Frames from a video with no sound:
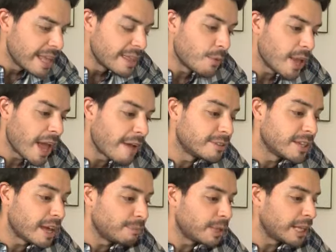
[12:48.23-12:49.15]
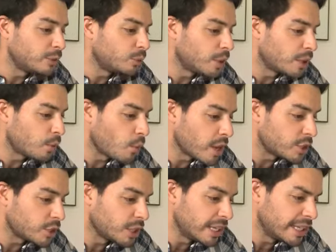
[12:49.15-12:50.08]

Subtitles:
Then we have some blends with the question,